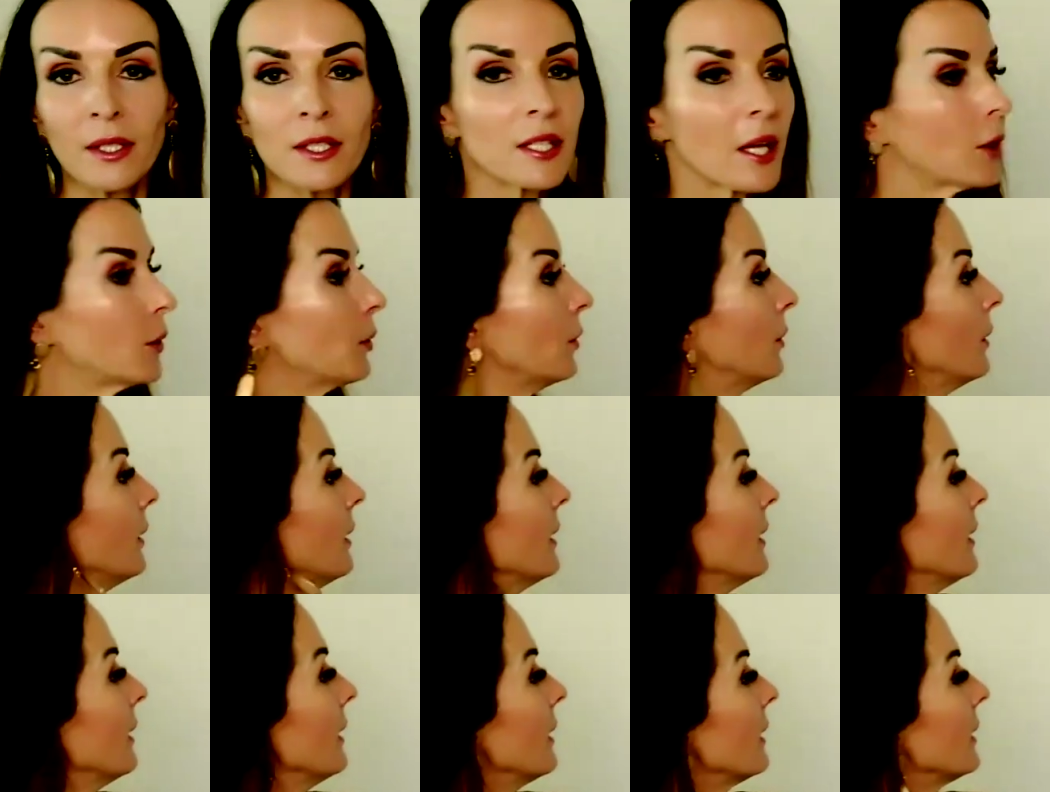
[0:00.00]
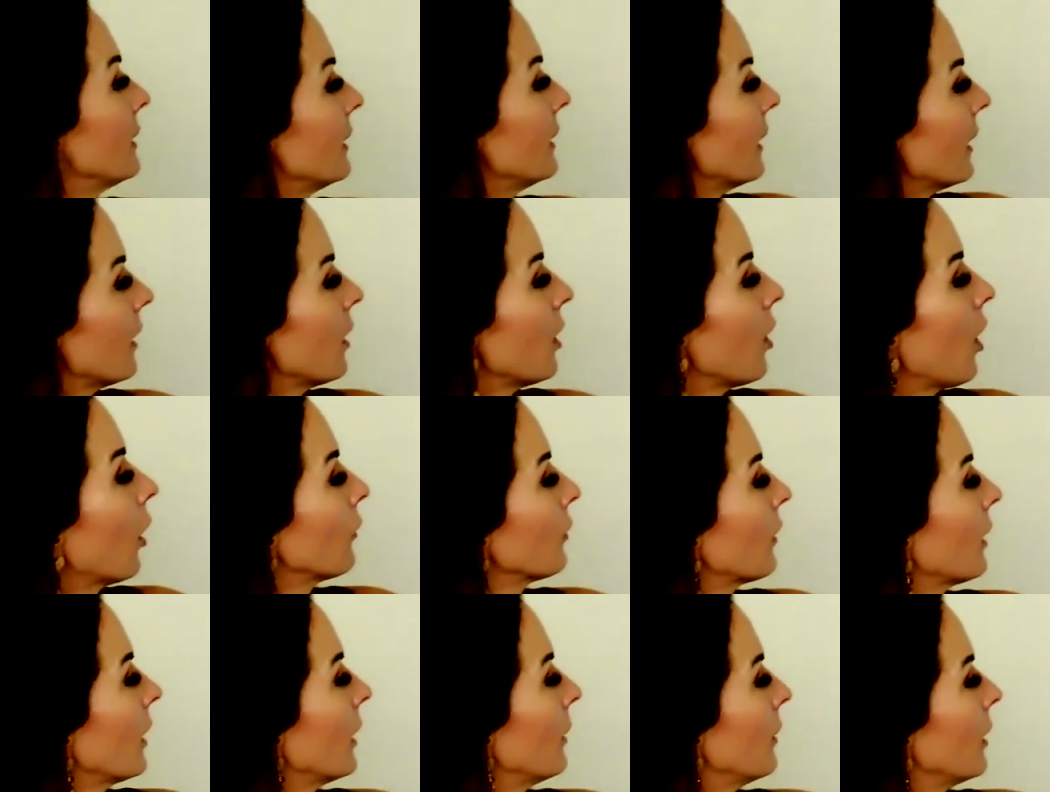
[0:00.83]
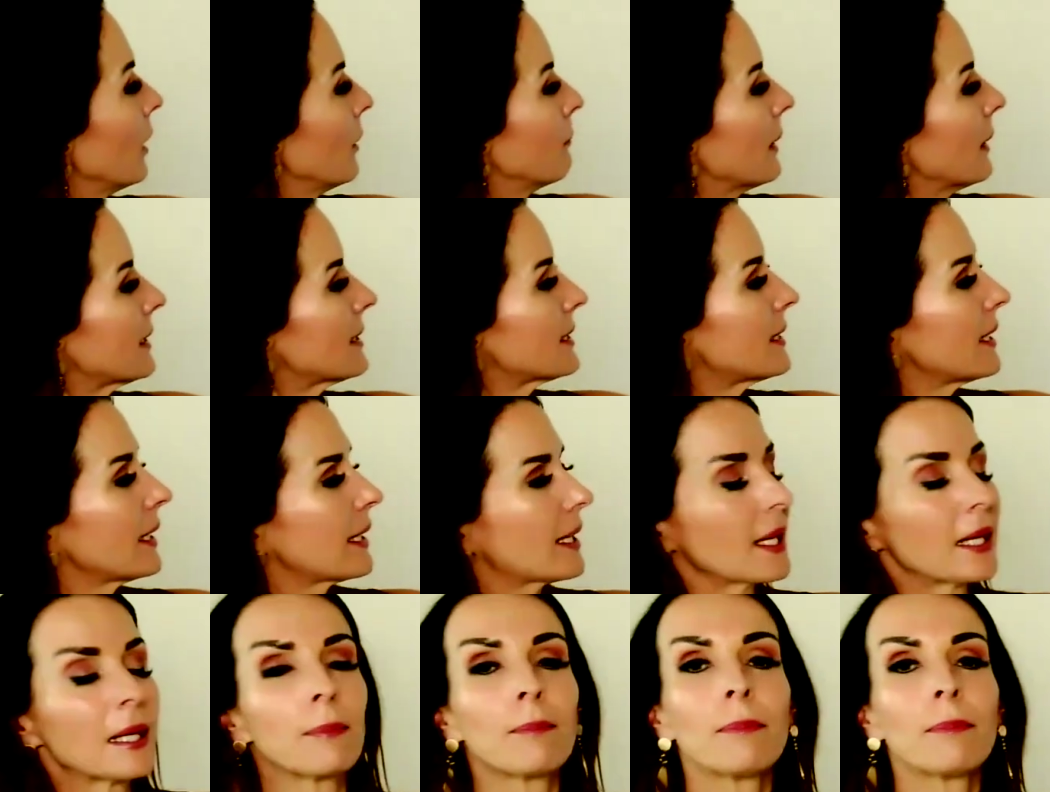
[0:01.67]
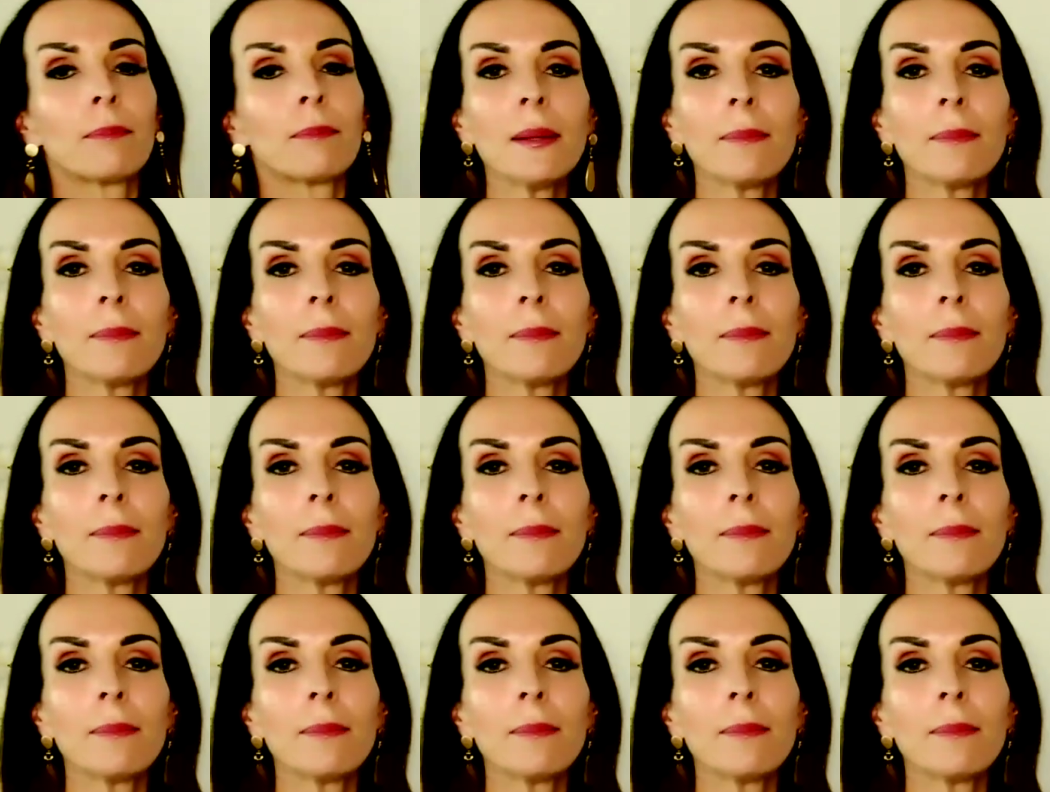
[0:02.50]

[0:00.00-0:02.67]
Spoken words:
So yeah, on the mid-ticket,